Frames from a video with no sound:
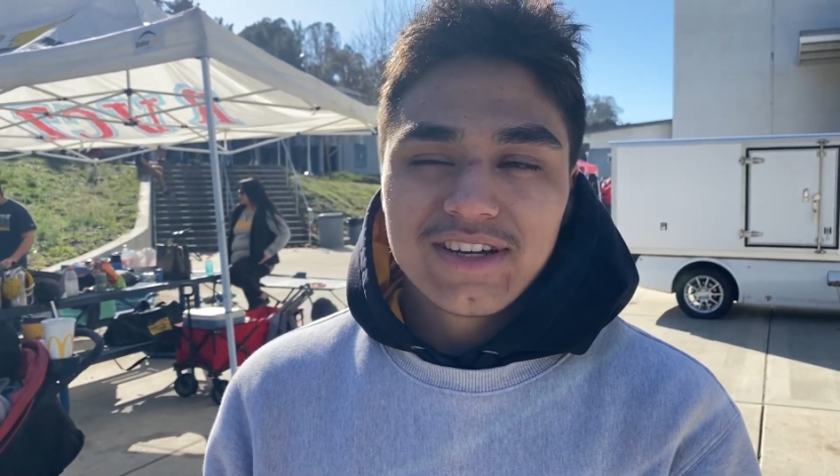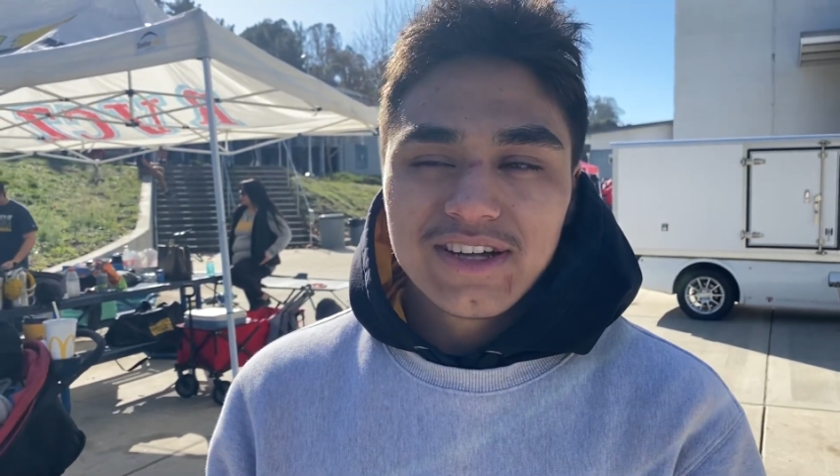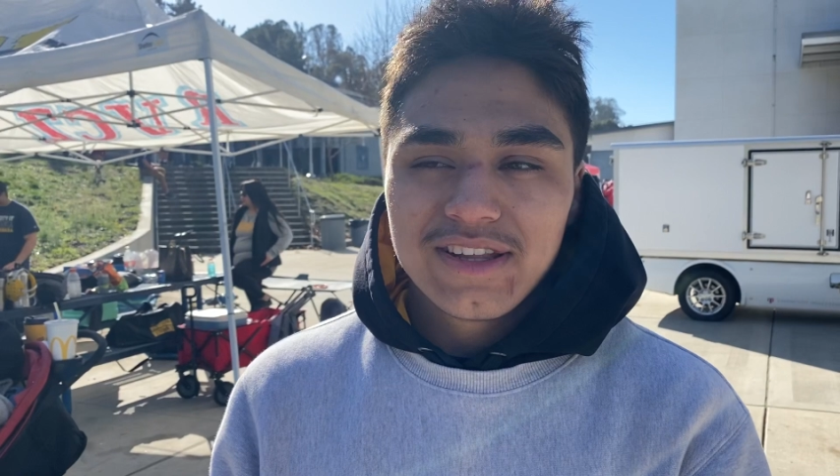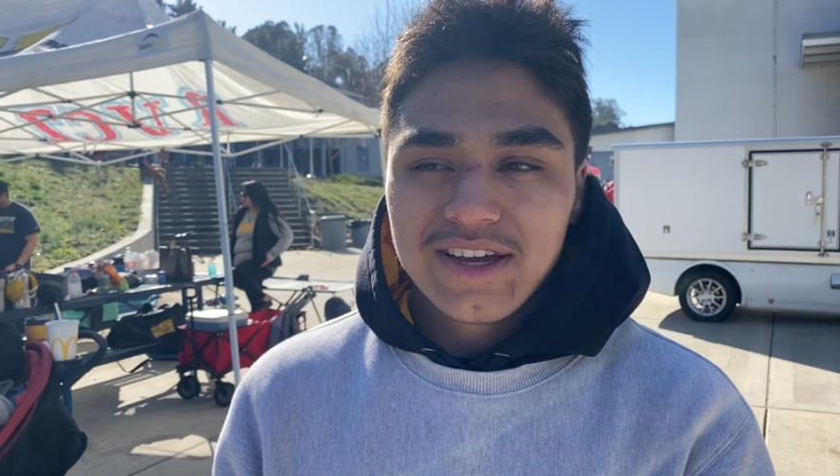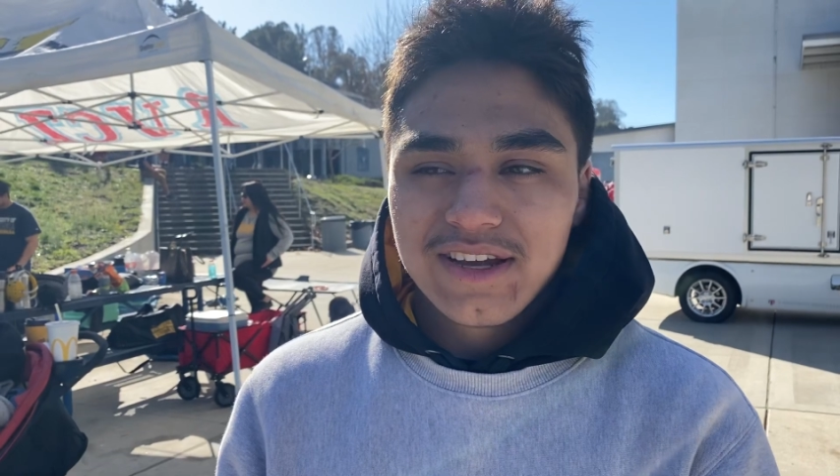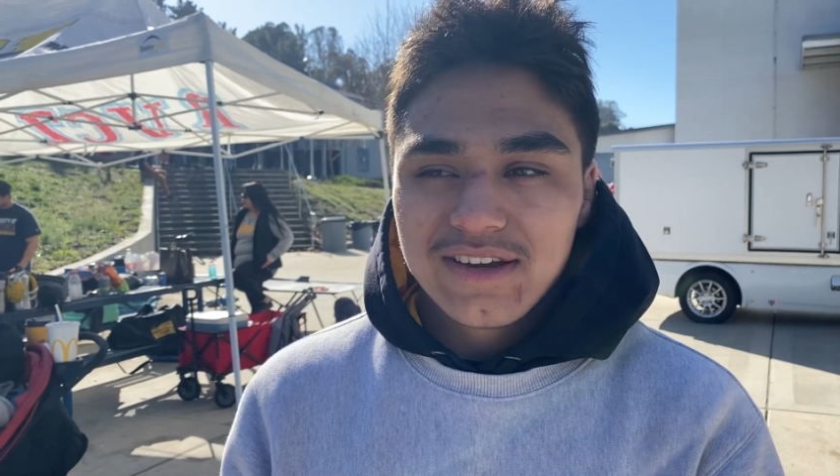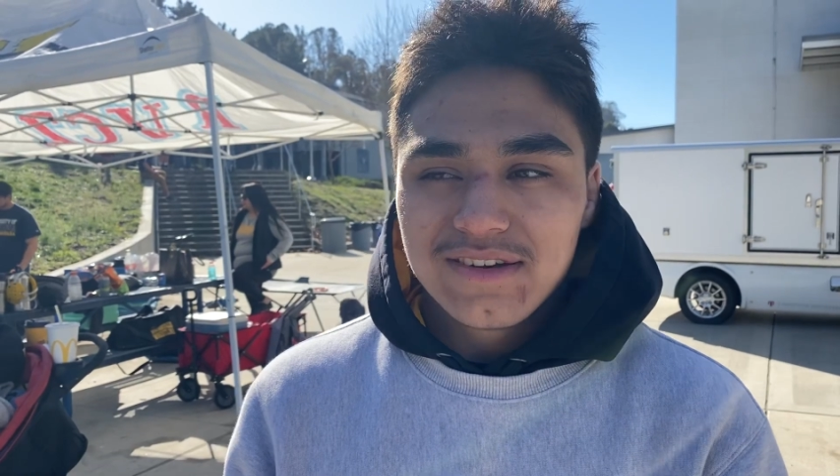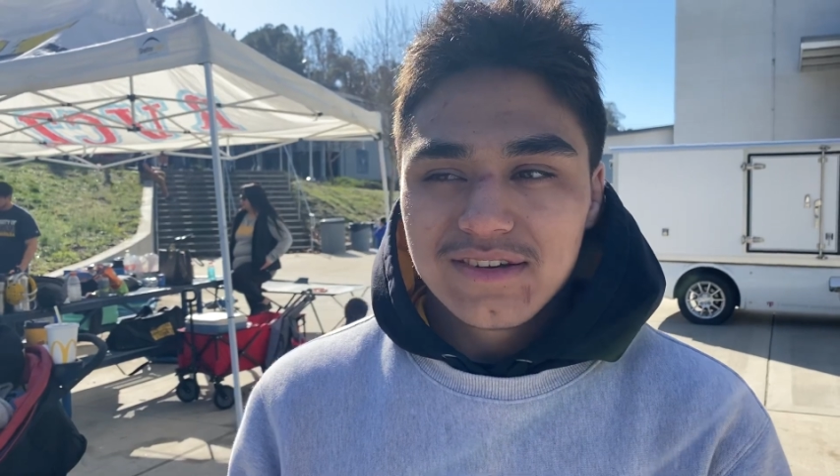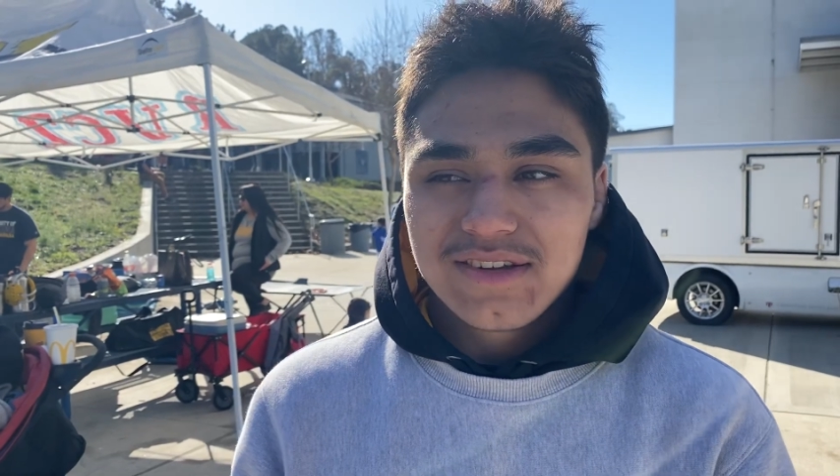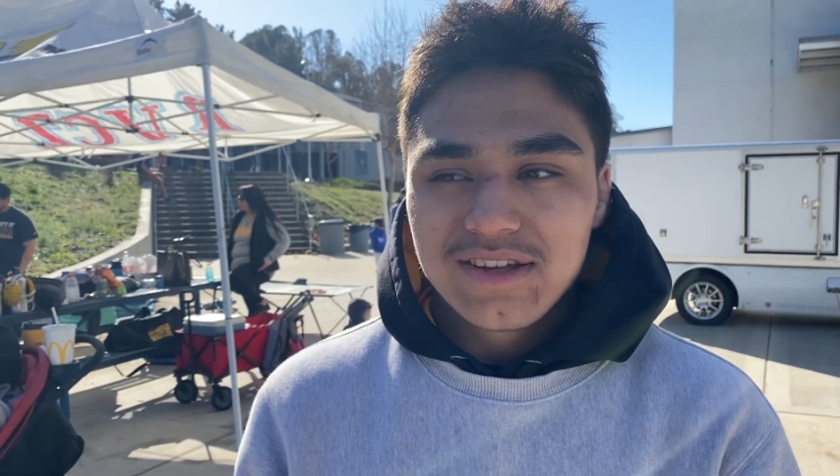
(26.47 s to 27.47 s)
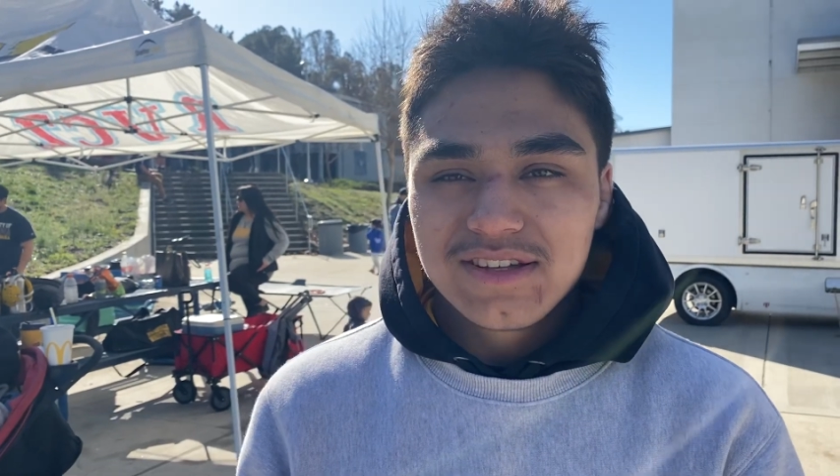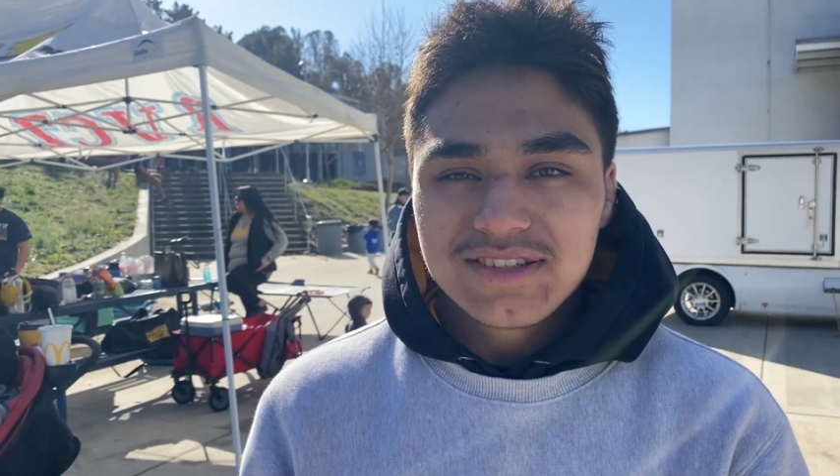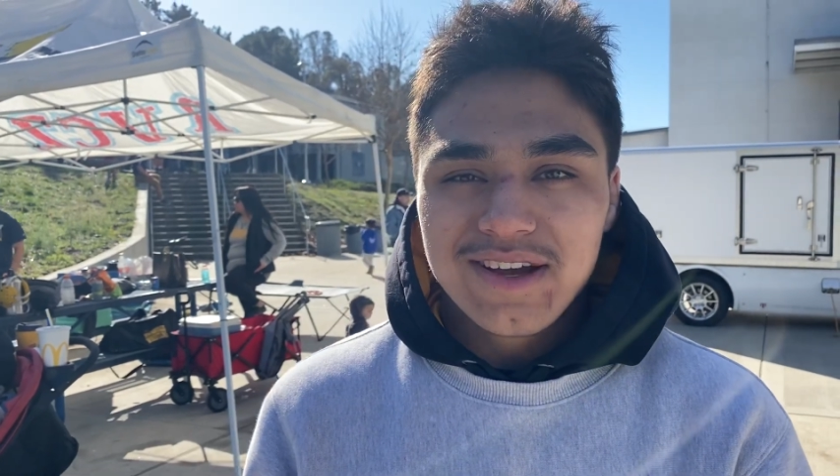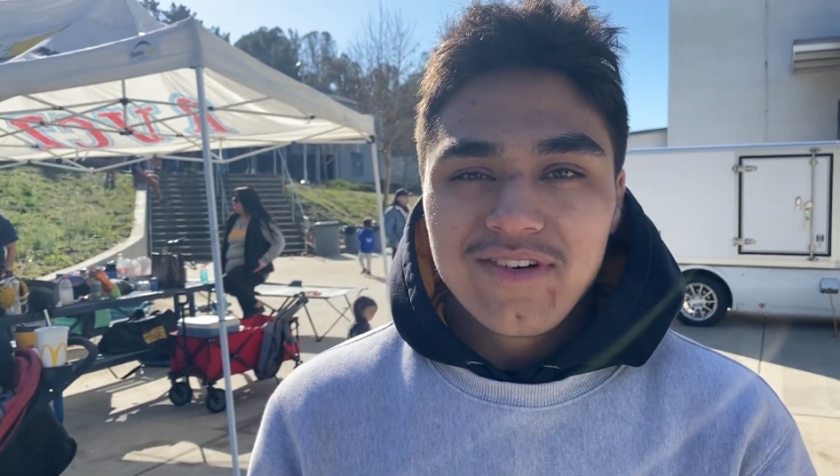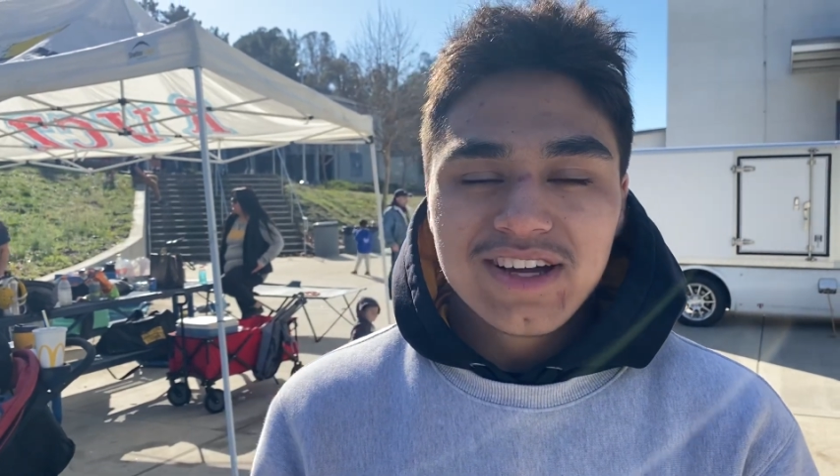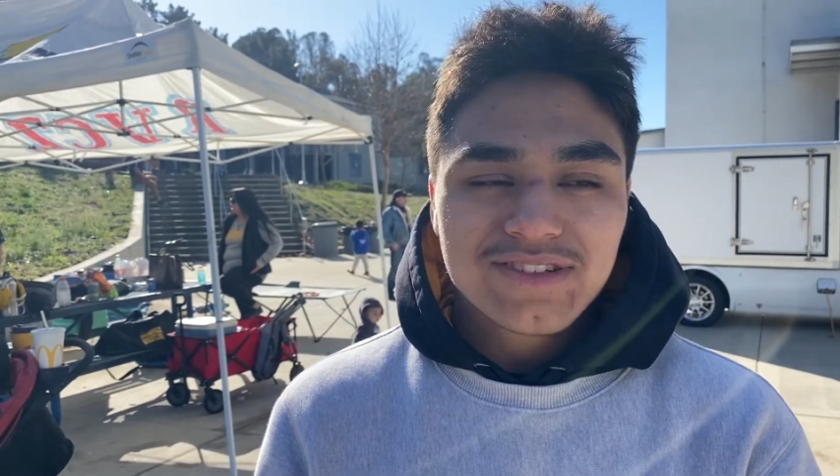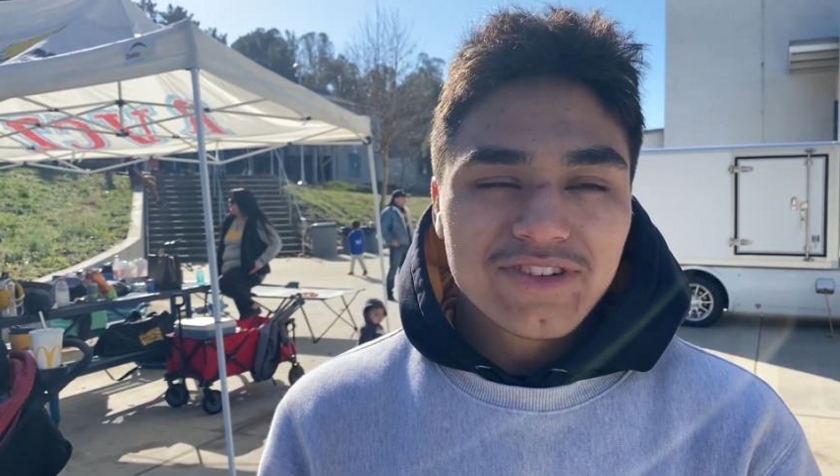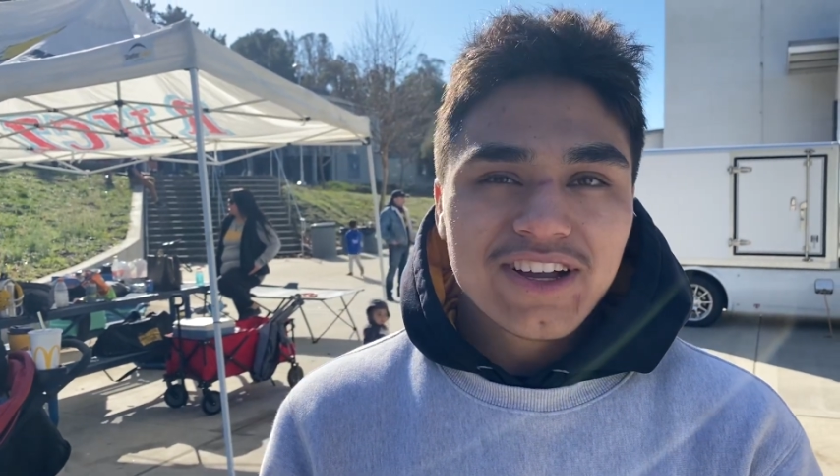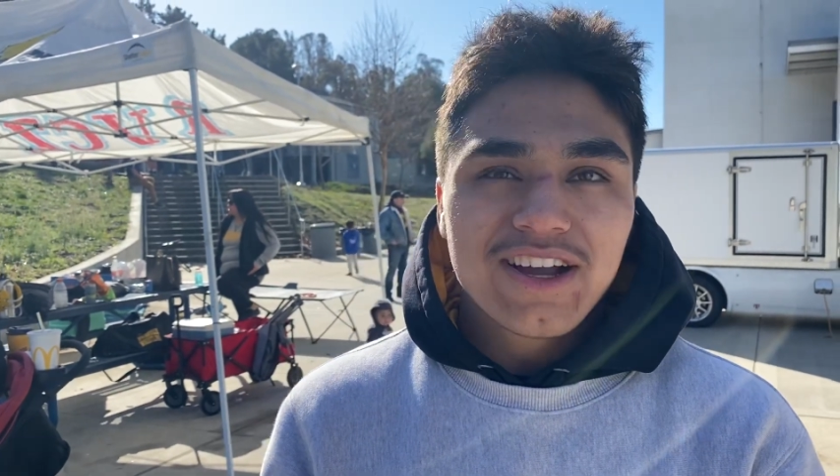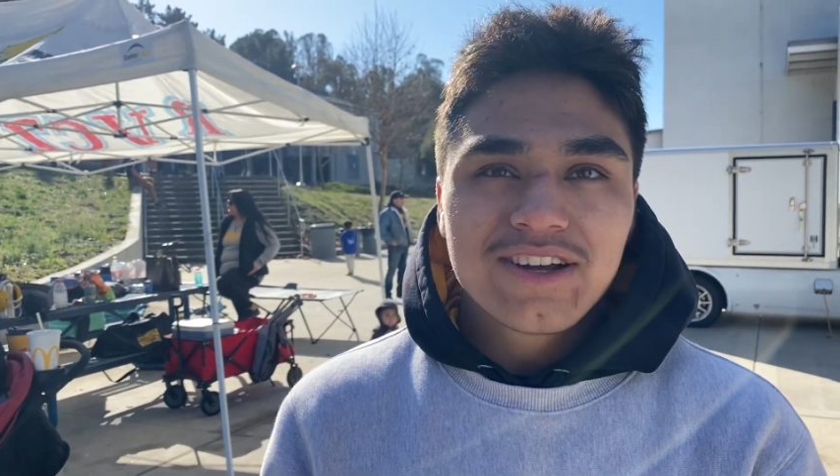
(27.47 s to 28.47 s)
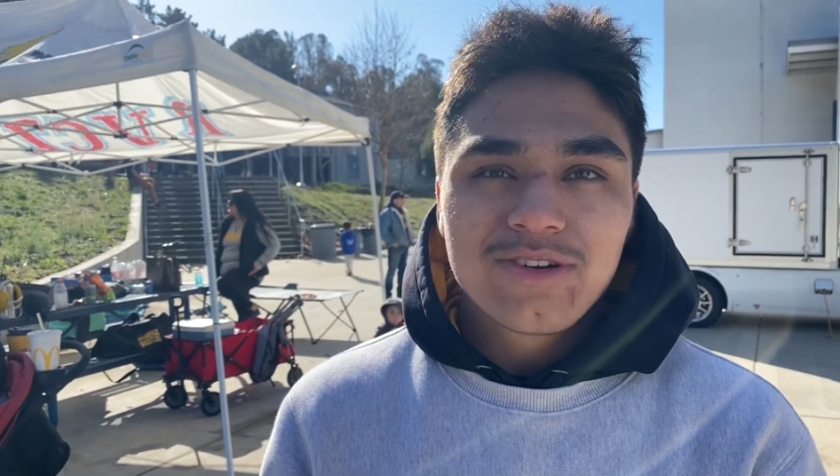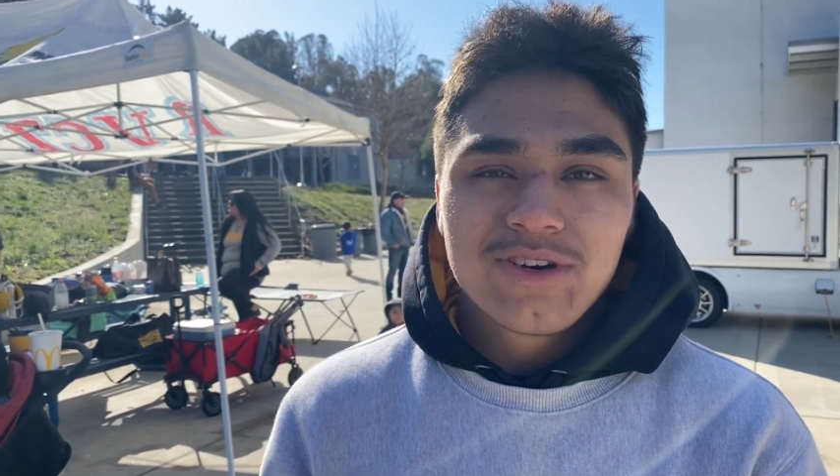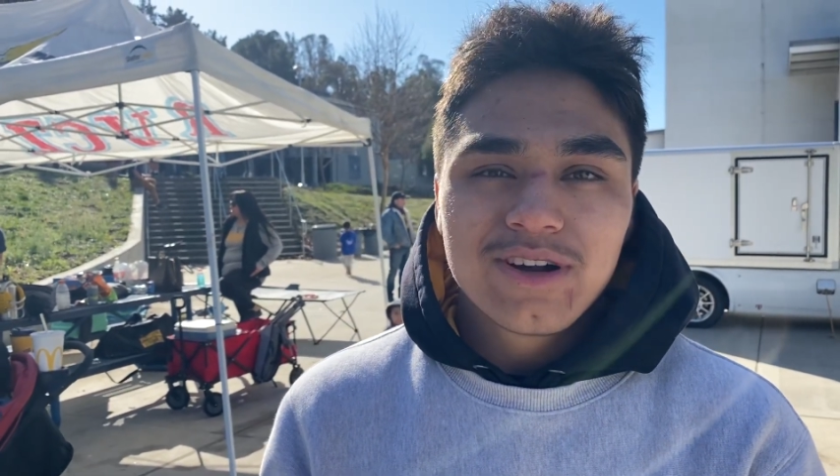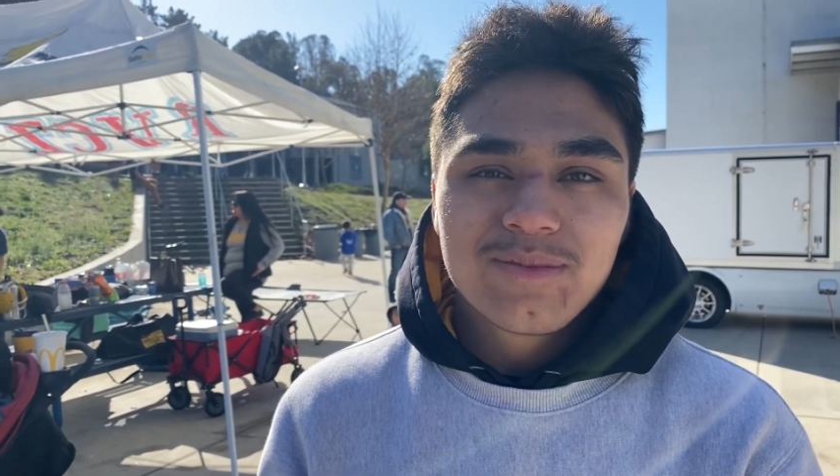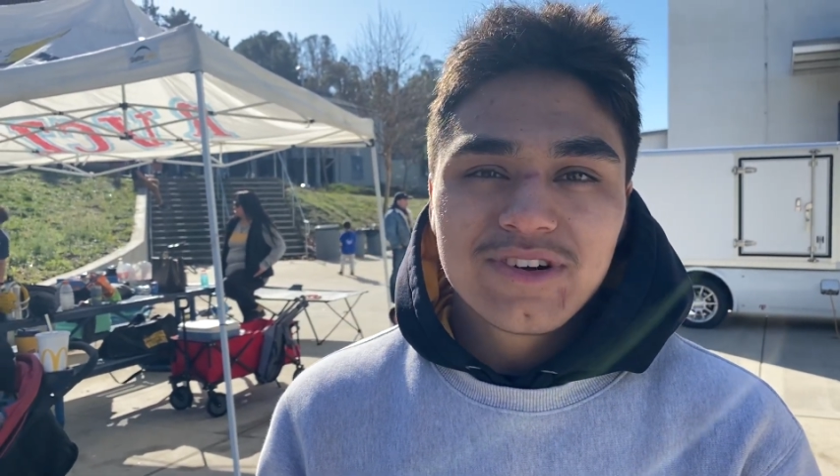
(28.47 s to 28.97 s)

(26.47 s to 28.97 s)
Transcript: And then in the semis, I feel like I could have won,